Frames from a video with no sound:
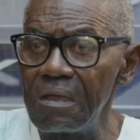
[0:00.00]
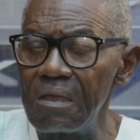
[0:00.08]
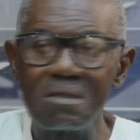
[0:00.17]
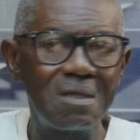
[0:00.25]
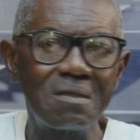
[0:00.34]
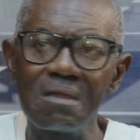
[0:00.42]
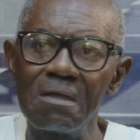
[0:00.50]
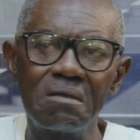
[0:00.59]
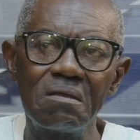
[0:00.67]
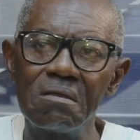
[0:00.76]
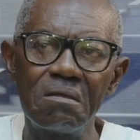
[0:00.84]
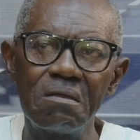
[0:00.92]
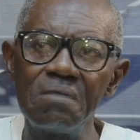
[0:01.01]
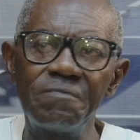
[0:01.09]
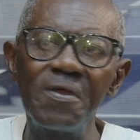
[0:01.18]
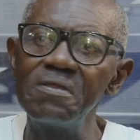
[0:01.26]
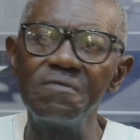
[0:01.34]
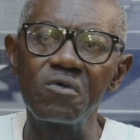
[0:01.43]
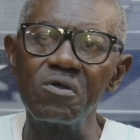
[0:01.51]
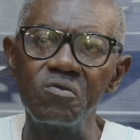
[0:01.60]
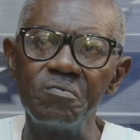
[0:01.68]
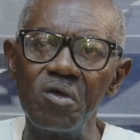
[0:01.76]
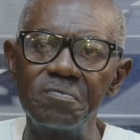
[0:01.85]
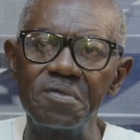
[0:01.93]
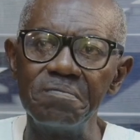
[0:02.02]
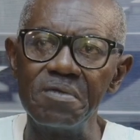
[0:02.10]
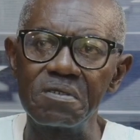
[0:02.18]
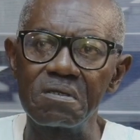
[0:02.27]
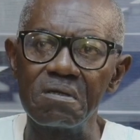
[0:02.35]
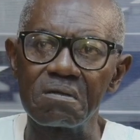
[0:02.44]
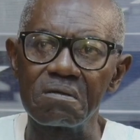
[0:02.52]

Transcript: then it's very difficult to be optimistic.